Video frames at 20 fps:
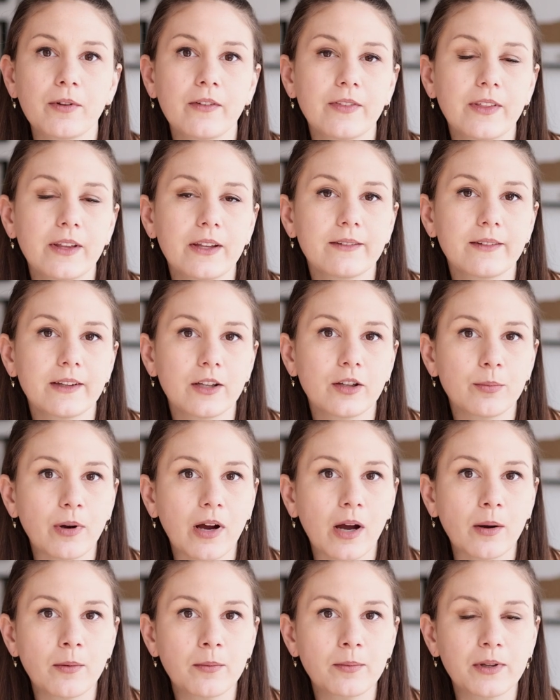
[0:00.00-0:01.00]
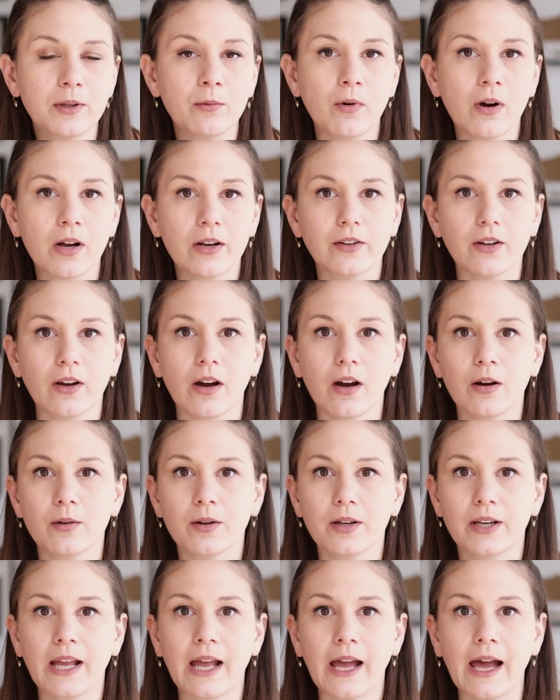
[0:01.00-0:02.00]
of things that you probably want to
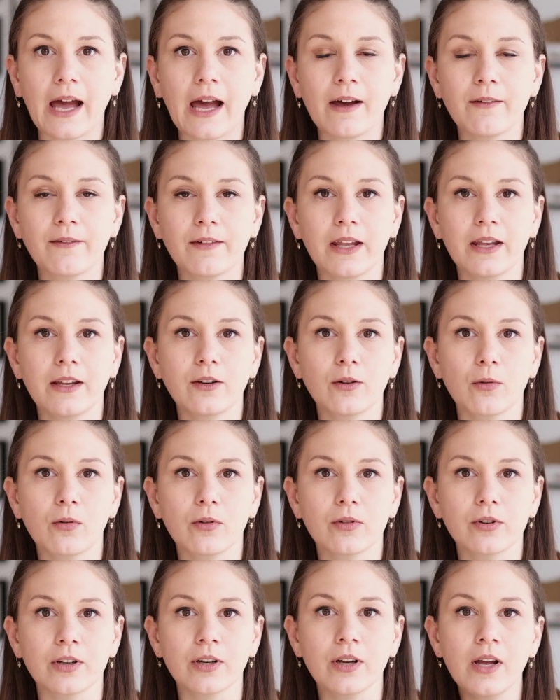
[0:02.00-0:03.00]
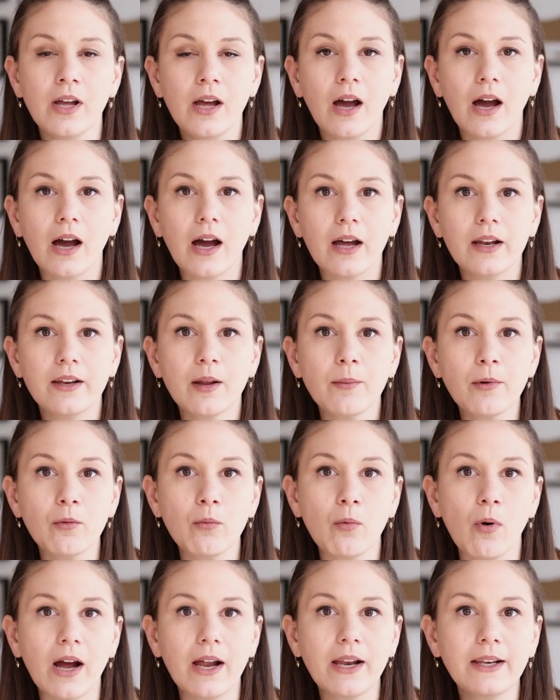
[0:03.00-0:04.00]
already have in order. Number
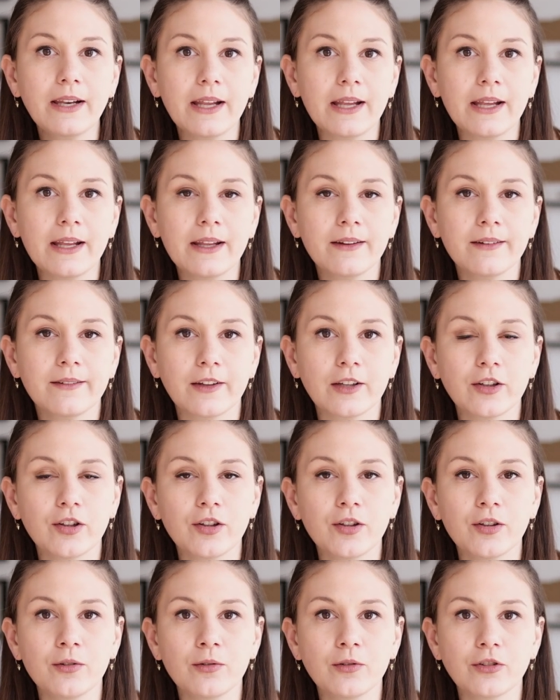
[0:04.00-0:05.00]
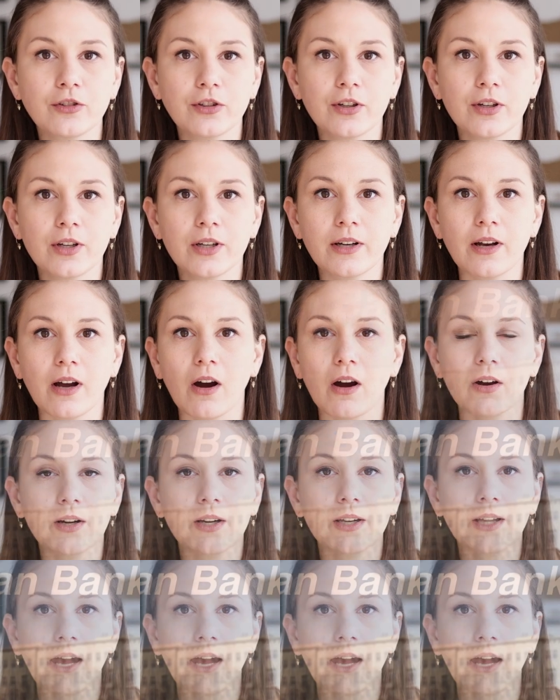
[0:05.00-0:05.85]
one is you should already